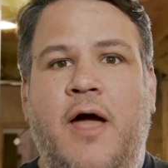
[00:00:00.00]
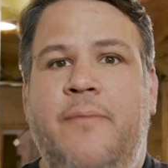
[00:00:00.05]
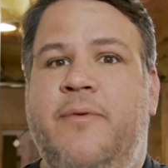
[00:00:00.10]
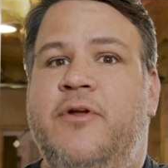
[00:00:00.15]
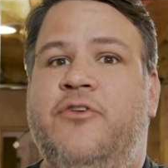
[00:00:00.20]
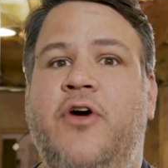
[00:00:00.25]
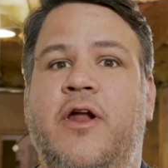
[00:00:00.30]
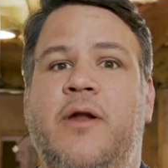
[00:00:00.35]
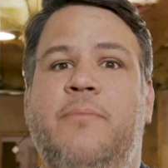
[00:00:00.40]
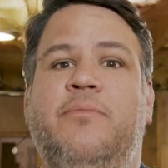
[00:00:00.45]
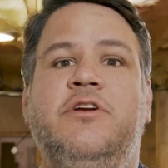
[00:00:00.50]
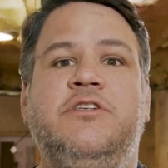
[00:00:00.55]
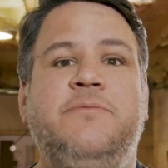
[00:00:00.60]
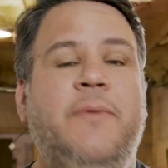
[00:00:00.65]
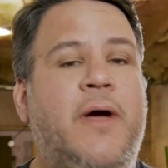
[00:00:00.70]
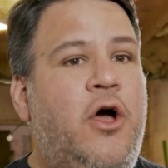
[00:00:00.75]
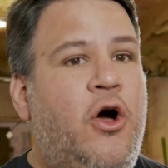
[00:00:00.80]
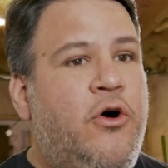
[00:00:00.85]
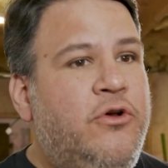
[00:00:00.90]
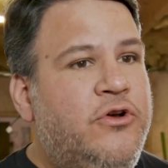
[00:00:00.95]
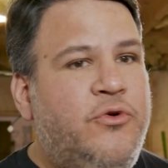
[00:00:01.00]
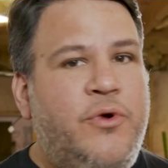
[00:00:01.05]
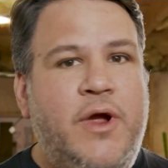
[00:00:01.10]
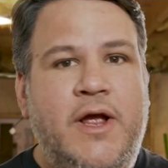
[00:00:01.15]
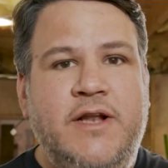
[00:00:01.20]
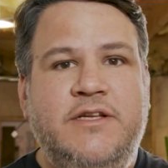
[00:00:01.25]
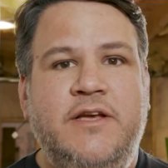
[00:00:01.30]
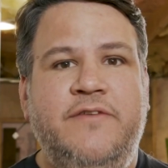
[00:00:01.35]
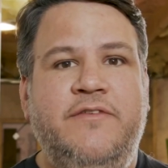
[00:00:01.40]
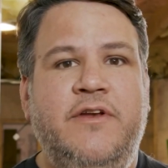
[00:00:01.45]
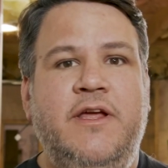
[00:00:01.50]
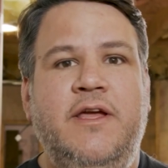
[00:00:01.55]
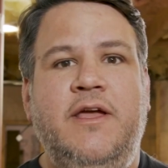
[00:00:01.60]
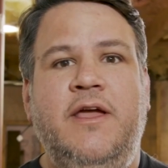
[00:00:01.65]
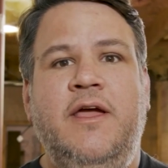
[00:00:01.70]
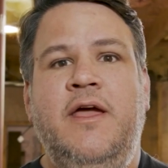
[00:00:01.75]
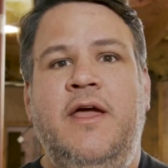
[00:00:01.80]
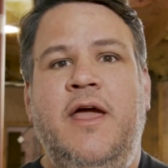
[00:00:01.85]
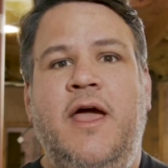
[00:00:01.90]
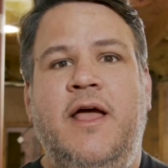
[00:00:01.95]
I've been trying to push my own
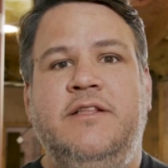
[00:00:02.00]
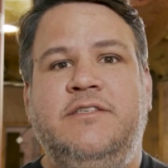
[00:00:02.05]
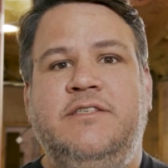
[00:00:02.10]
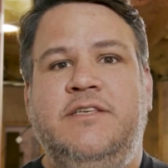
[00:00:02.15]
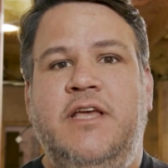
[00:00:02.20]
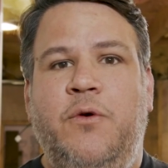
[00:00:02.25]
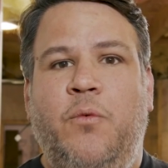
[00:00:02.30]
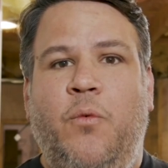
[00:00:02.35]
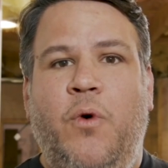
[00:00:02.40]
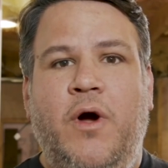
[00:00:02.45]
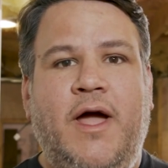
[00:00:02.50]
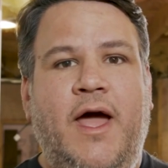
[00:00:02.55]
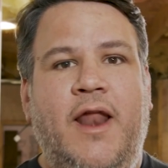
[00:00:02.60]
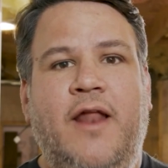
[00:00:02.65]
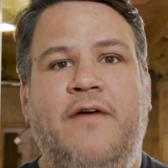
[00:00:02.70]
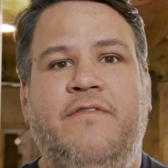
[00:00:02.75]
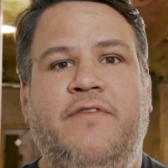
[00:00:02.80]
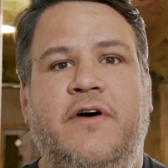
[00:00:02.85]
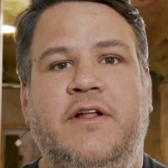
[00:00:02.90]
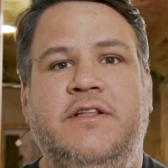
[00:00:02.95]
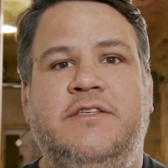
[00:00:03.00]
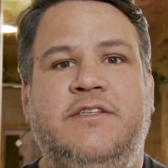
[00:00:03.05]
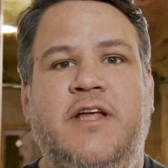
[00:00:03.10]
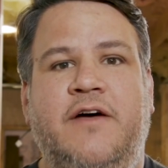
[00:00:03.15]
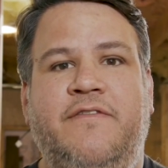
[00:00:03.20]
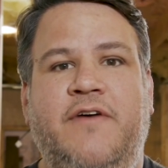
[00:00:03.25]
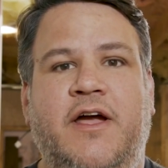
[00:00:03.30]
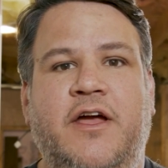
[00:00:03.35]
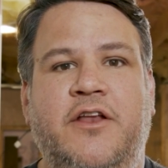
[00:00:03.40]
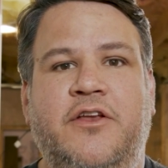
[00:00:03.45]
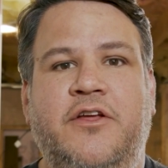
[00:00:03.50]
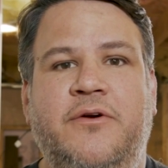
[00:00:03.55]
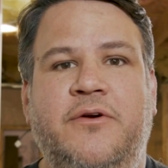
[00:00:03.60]
creativity and see what kind of fun stuff I could